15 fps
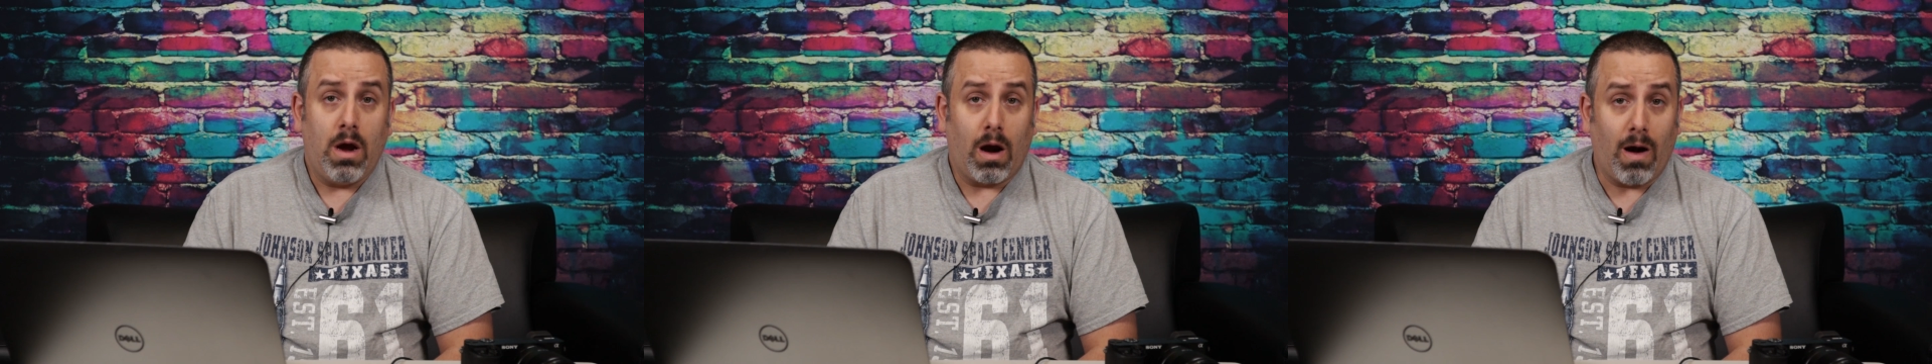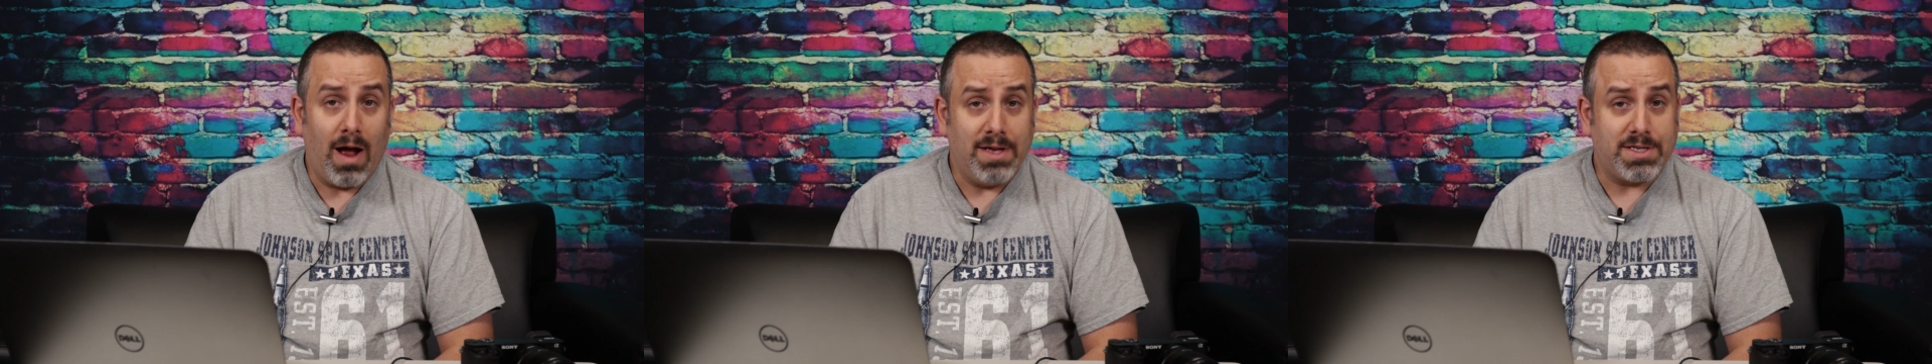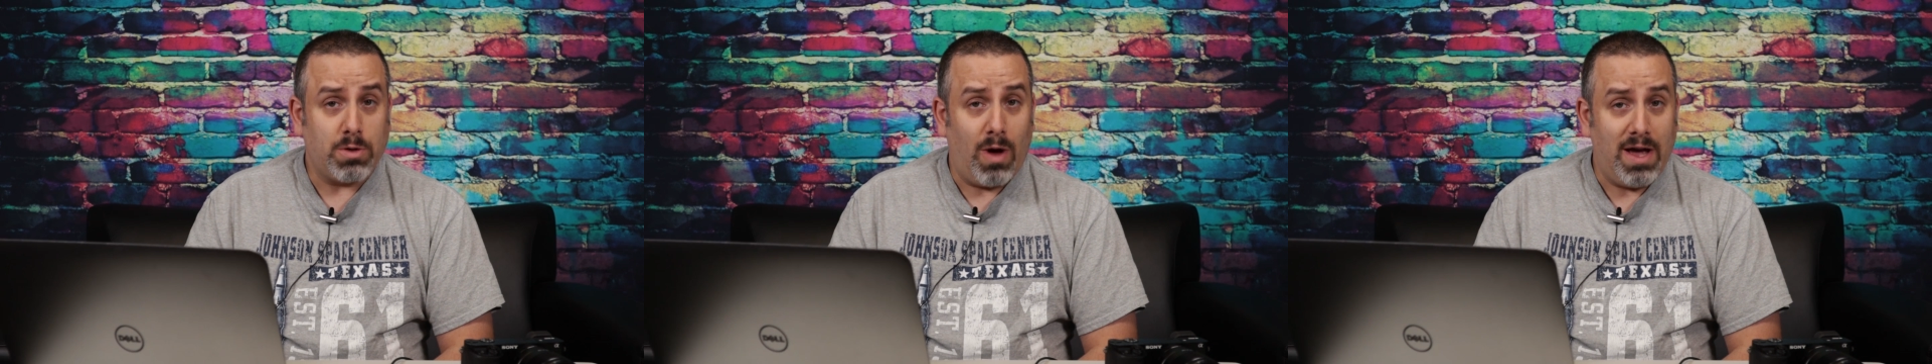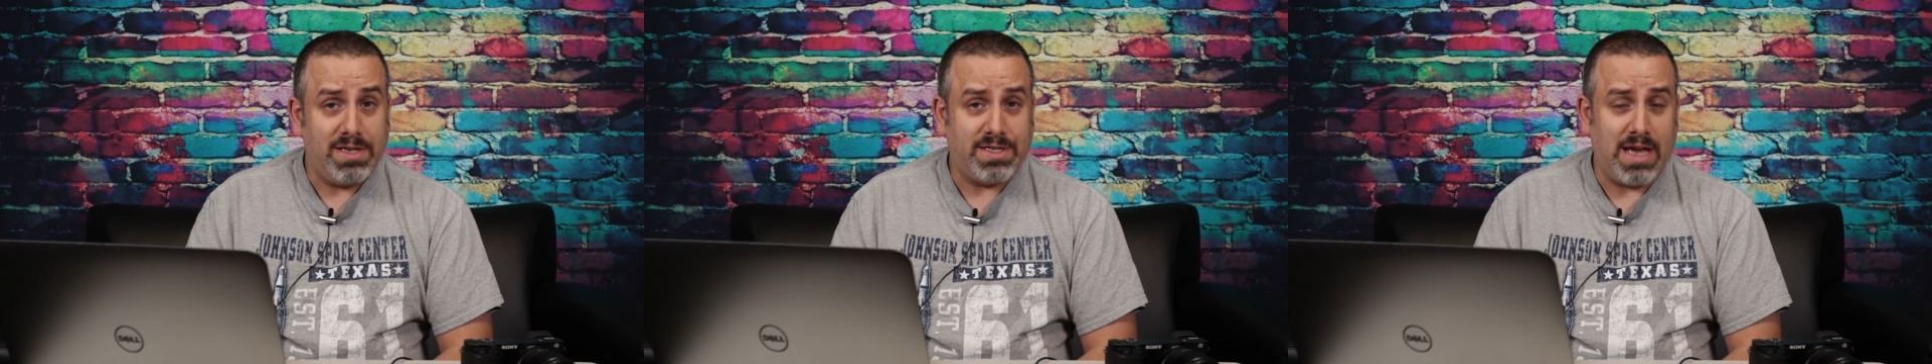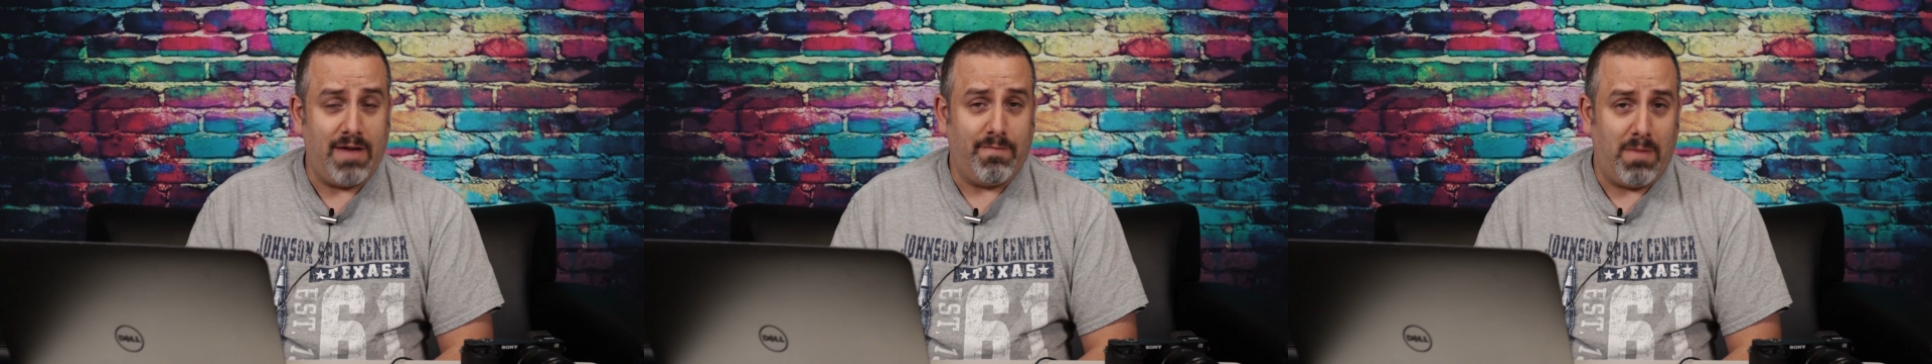All right, so I
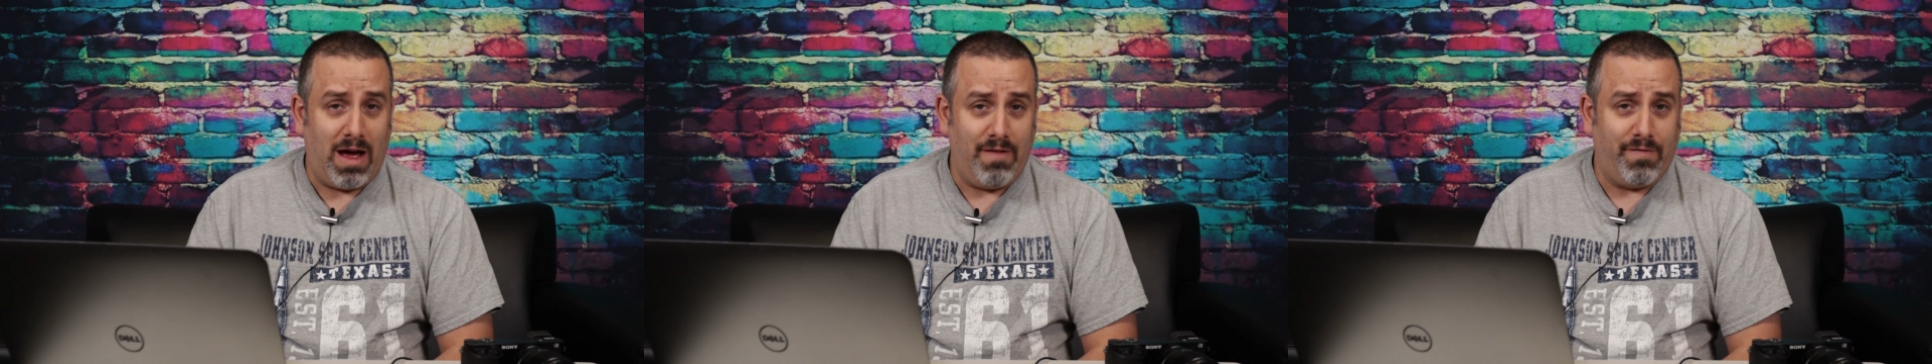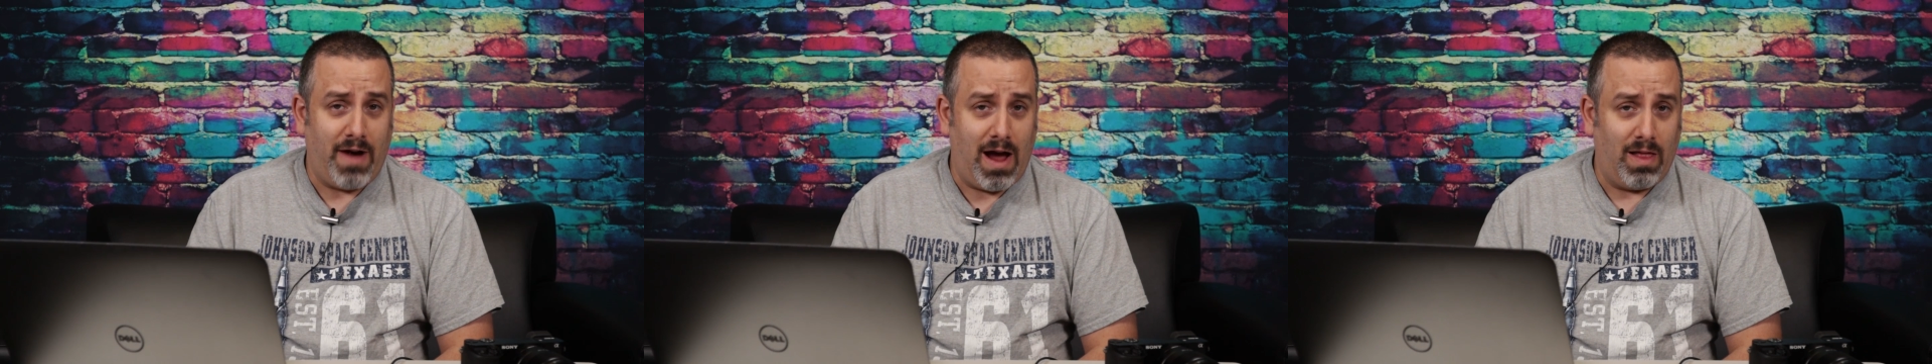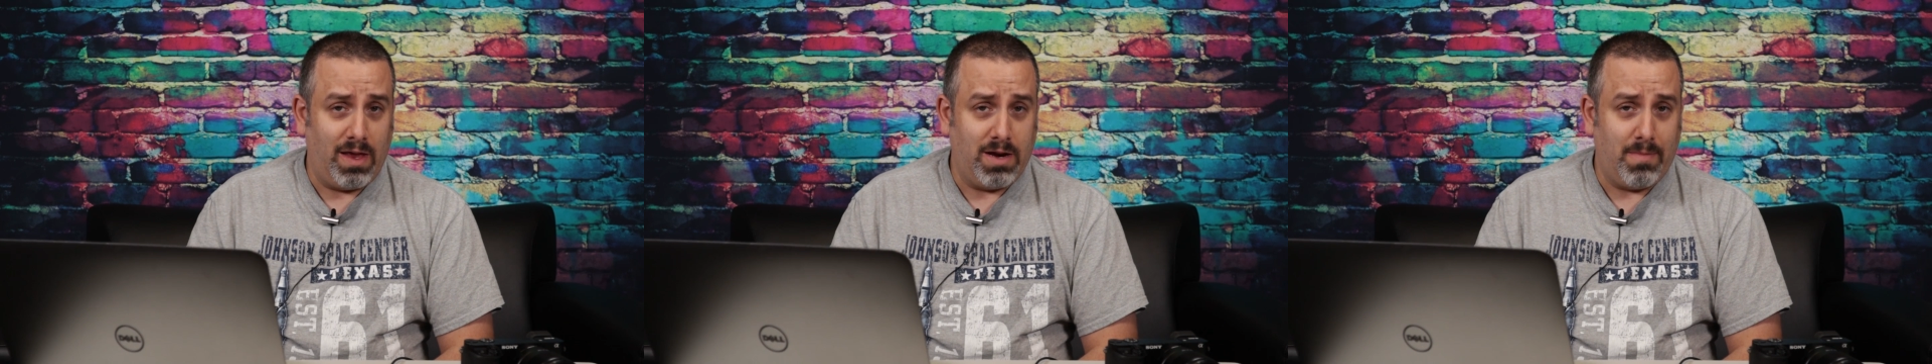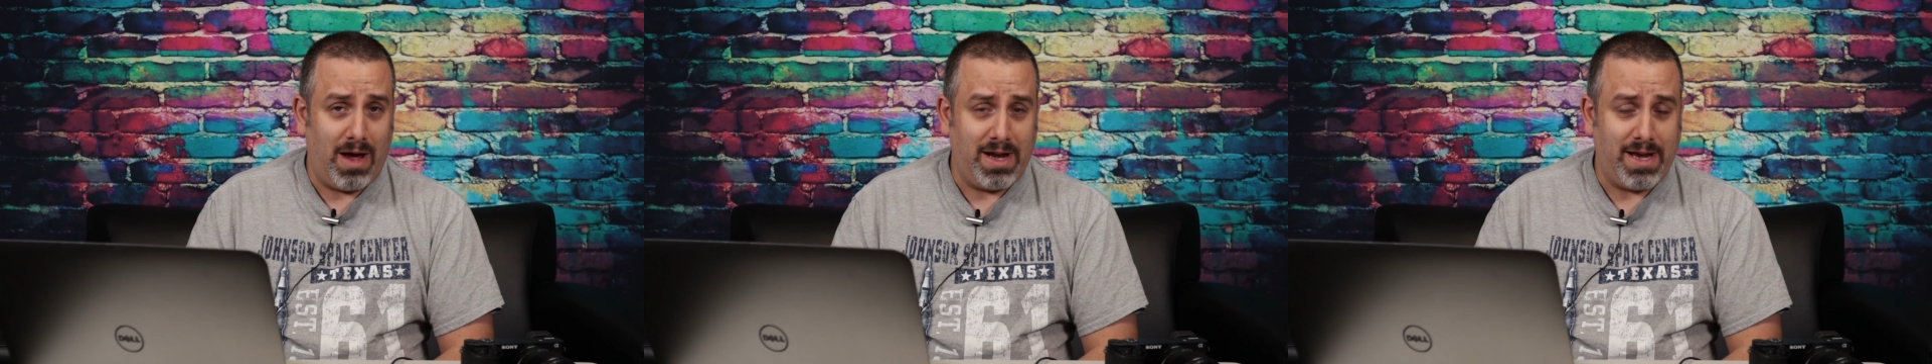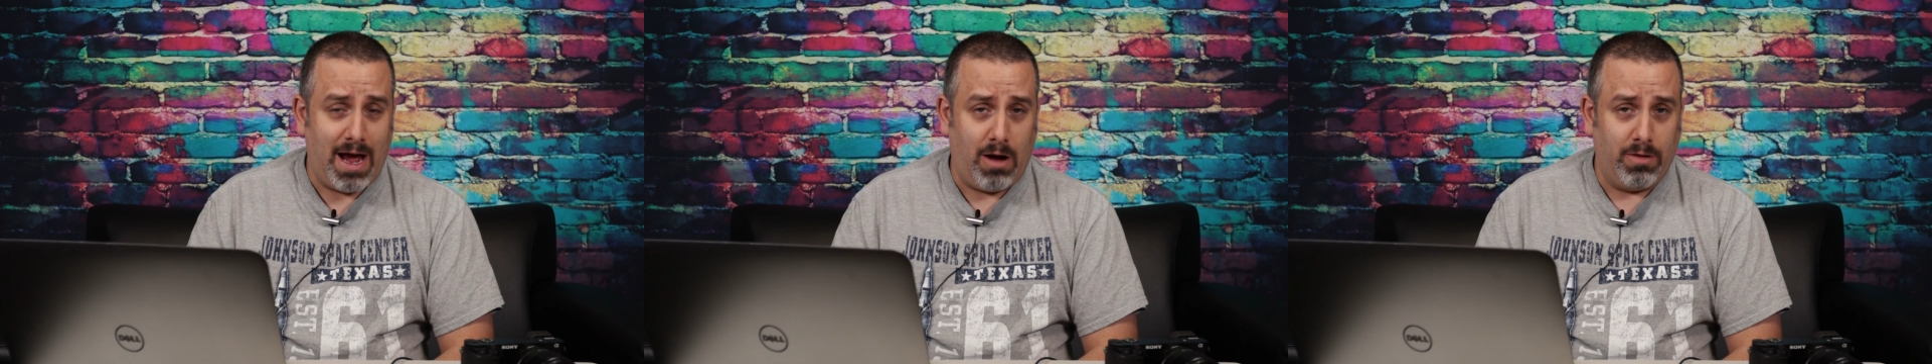saved my file into
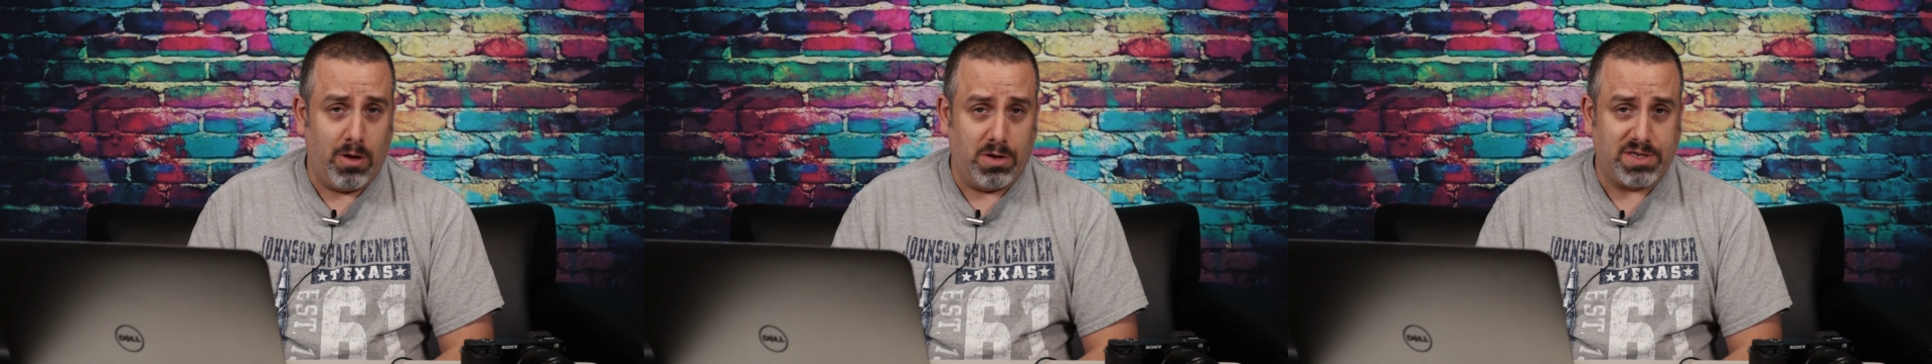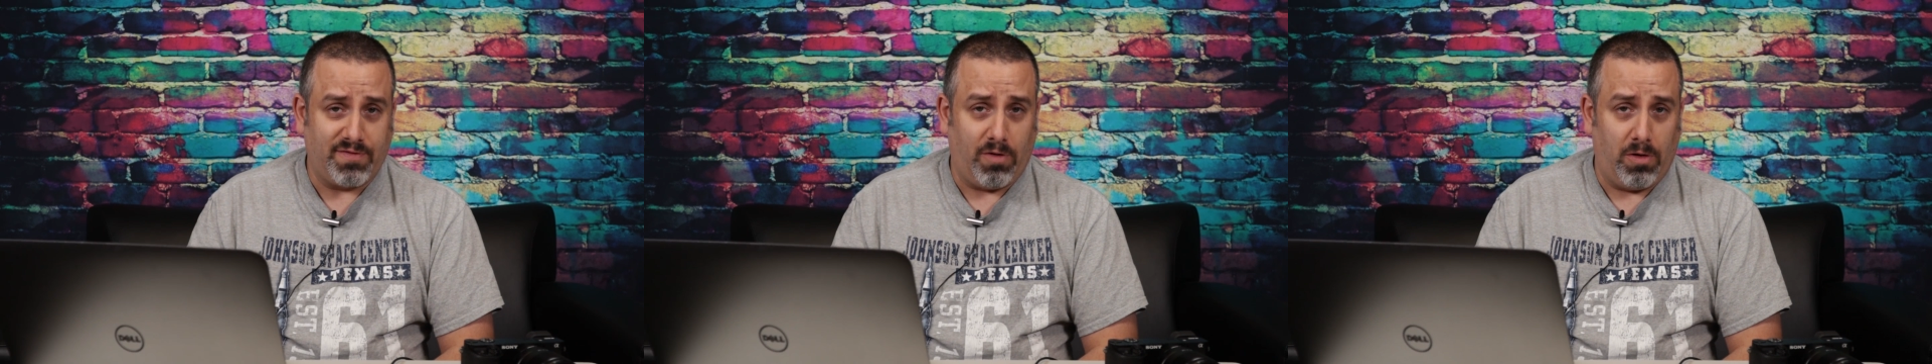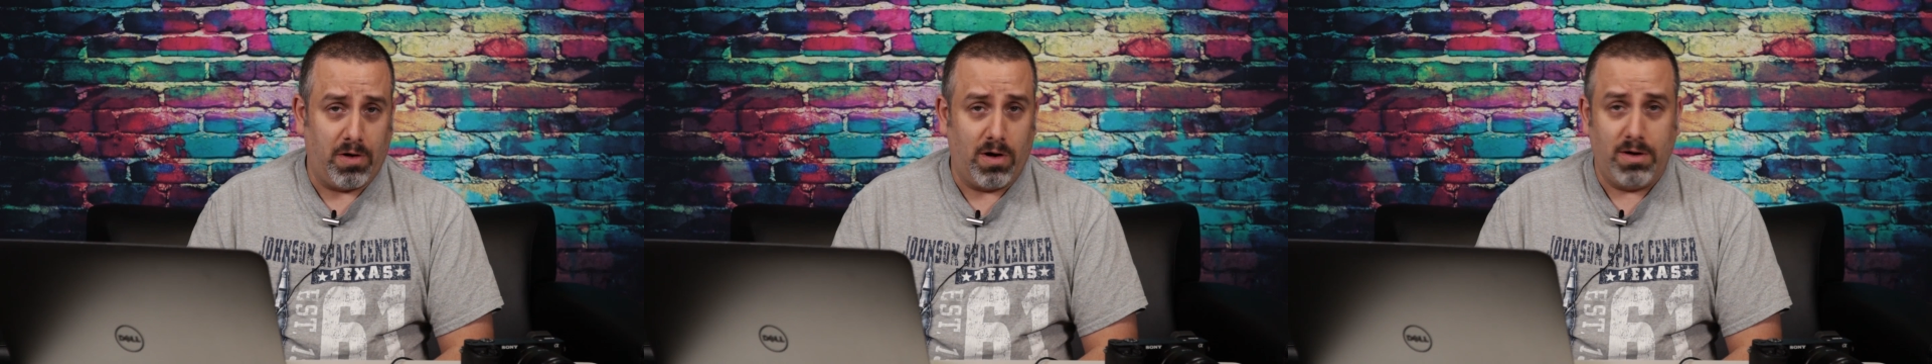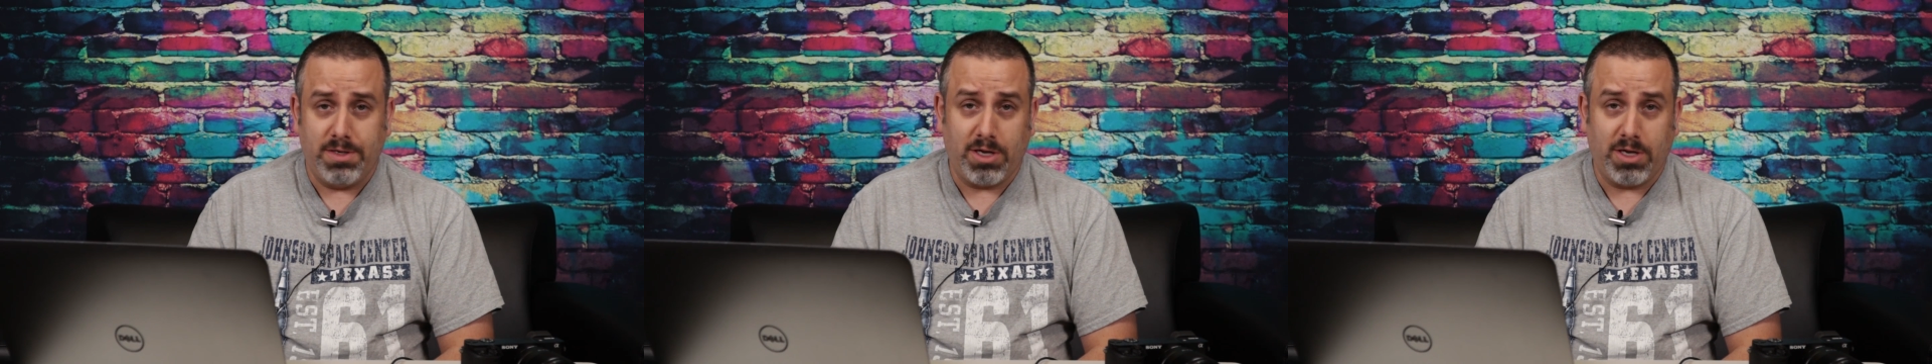my downloads folder.